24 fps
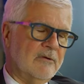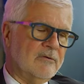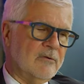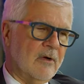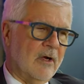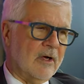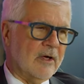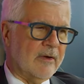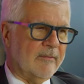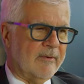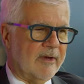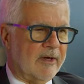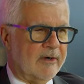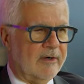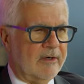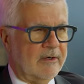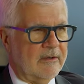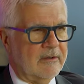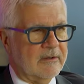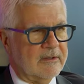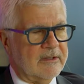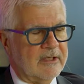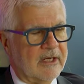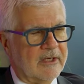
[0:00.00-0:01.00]
talk about
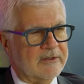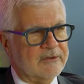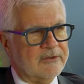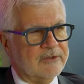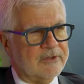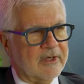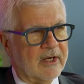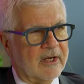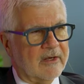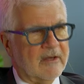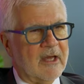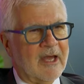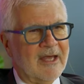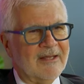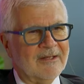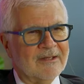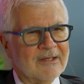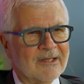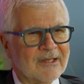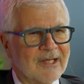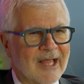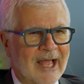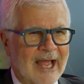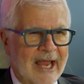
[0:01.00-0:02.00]
it in Gut Check. I
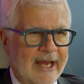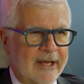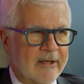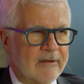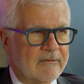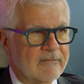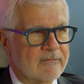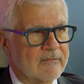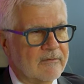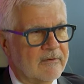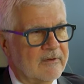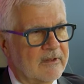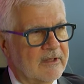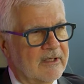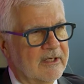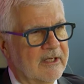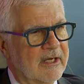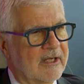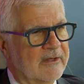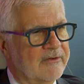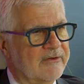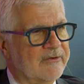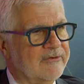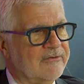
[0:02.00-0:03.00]
like the
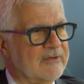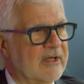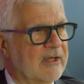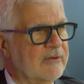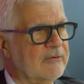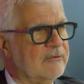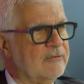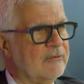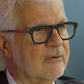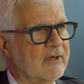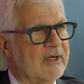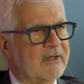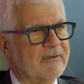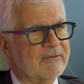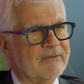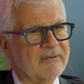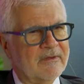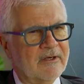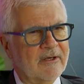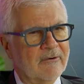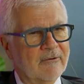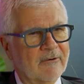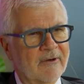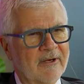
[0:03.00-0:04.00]
gut centric
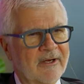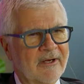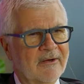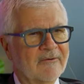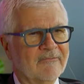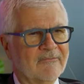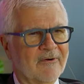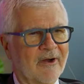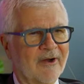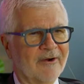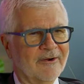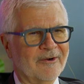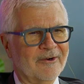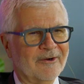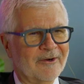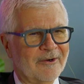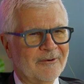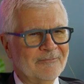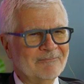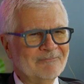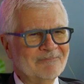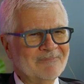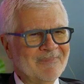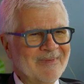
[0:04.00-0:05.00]
theory of
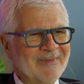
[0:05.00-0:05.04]
hunger.